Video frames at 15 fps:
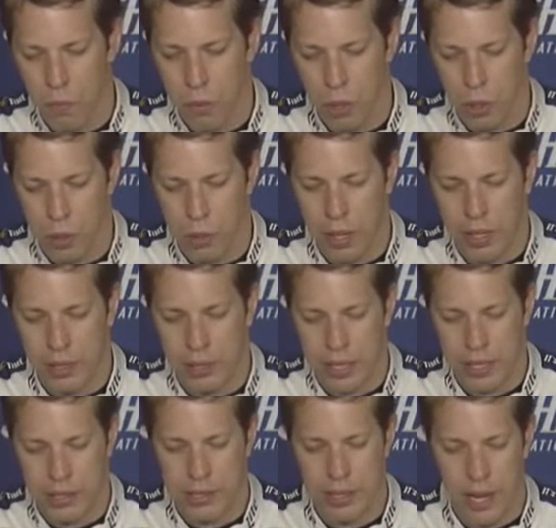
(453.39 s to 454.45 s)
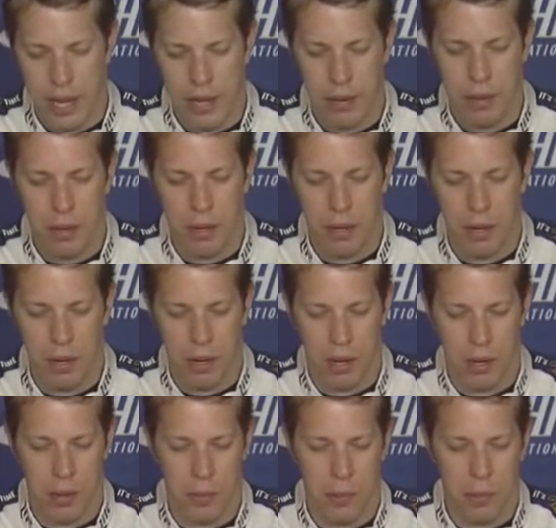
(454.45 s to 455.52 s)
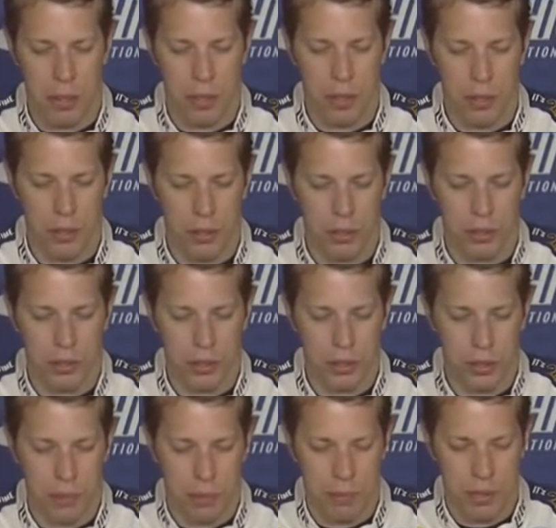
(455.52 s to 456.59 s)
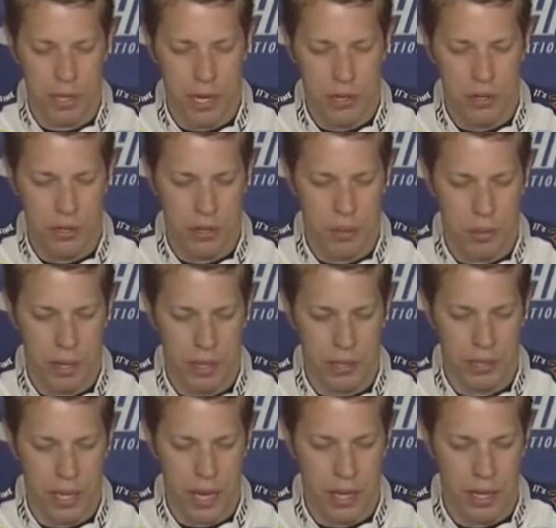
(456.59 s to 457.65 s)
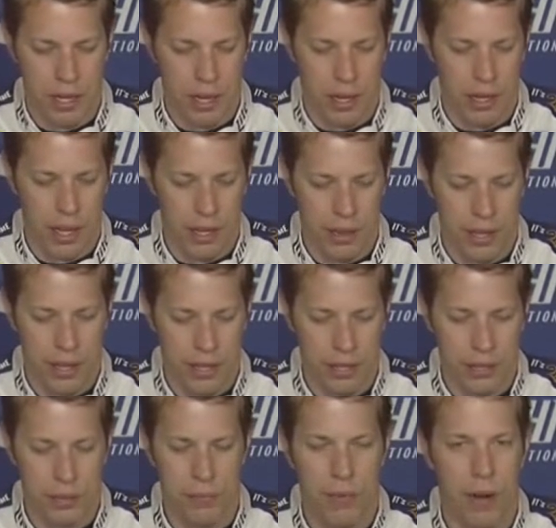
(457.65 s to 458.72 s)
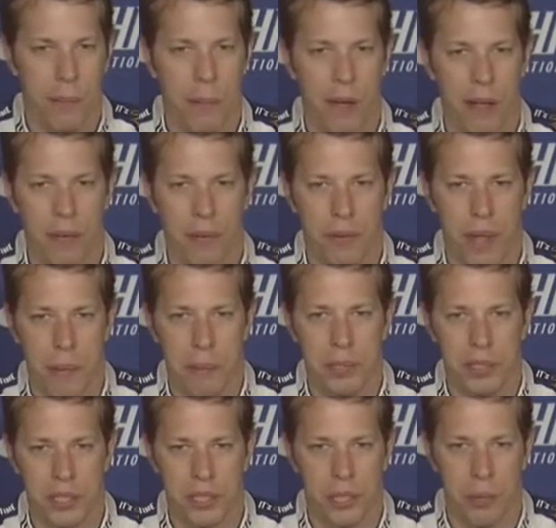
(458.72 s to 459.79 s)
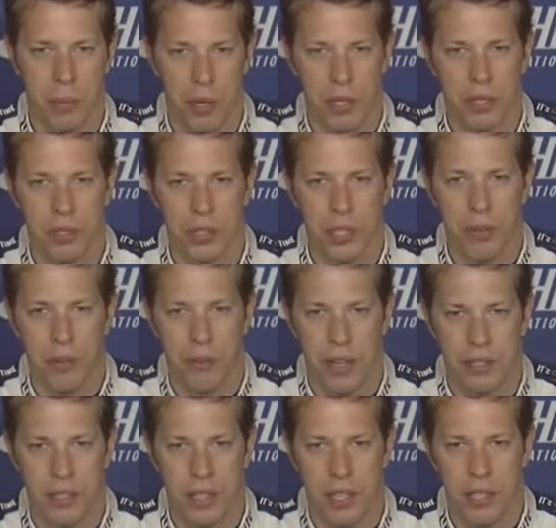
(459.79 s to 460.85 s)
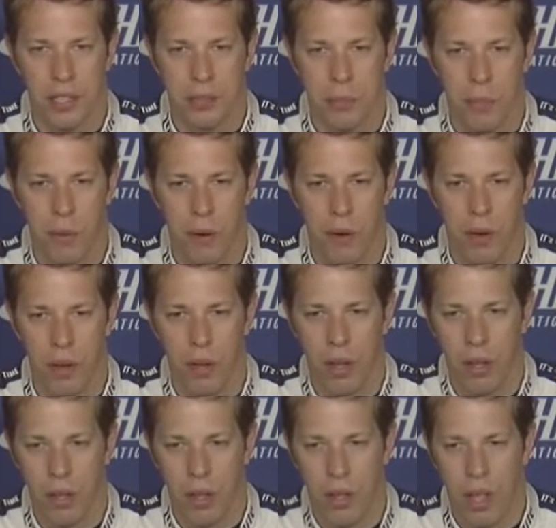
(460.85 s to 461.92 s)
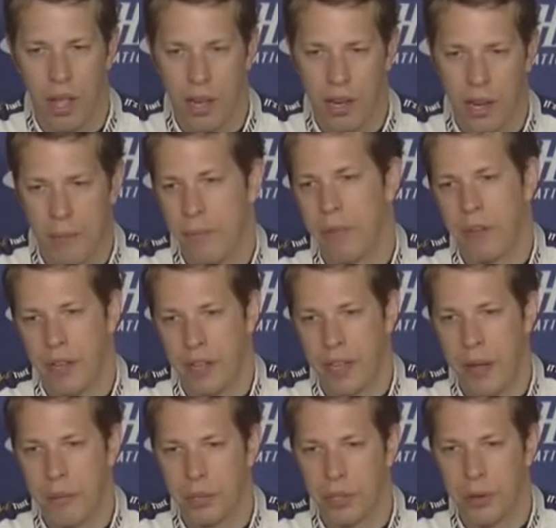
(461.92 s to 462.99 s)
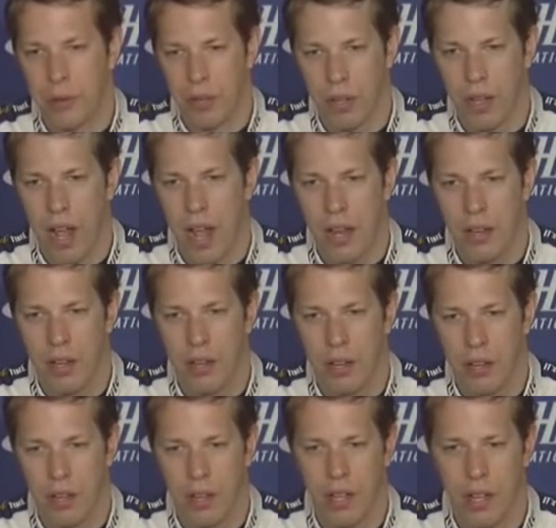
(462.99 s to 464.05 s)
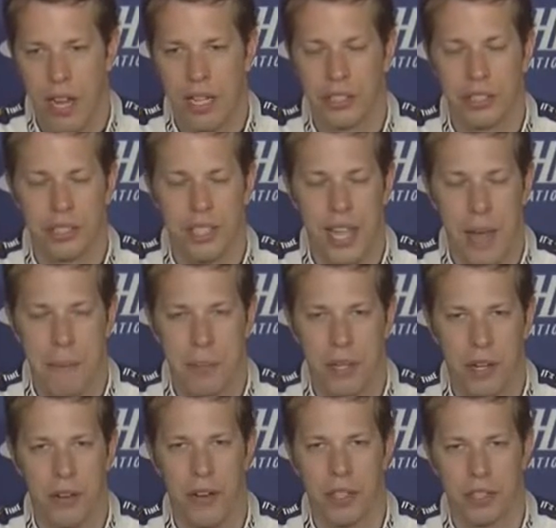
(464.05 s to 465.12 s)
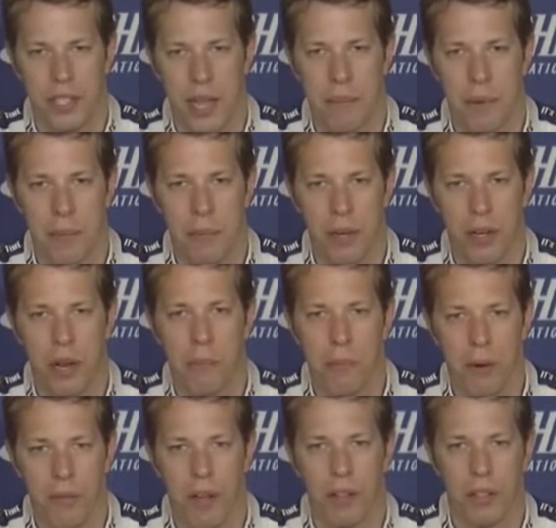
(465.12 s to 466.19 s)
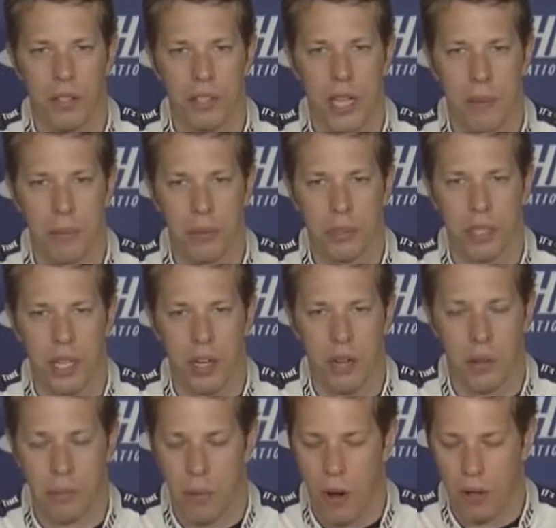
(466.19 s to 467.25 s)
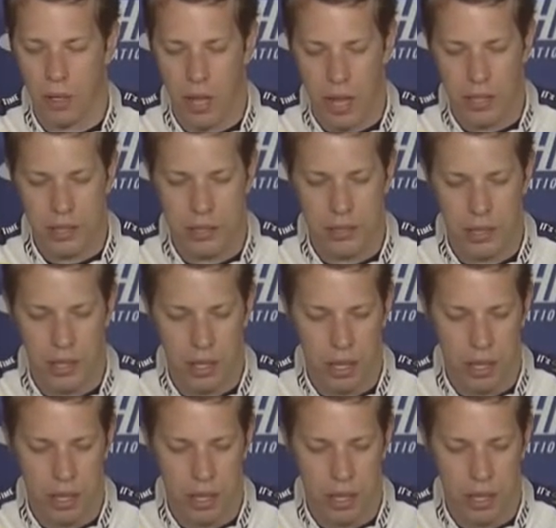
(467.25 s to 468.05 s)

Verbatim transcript: you know, his insight. Uh, but there's some limitations to what insight I, I, think is fair play for that position when you're still invested in the sport. And I feel like that was over the line, uh, and not just that particular example, but a number of other examples on other broadcasts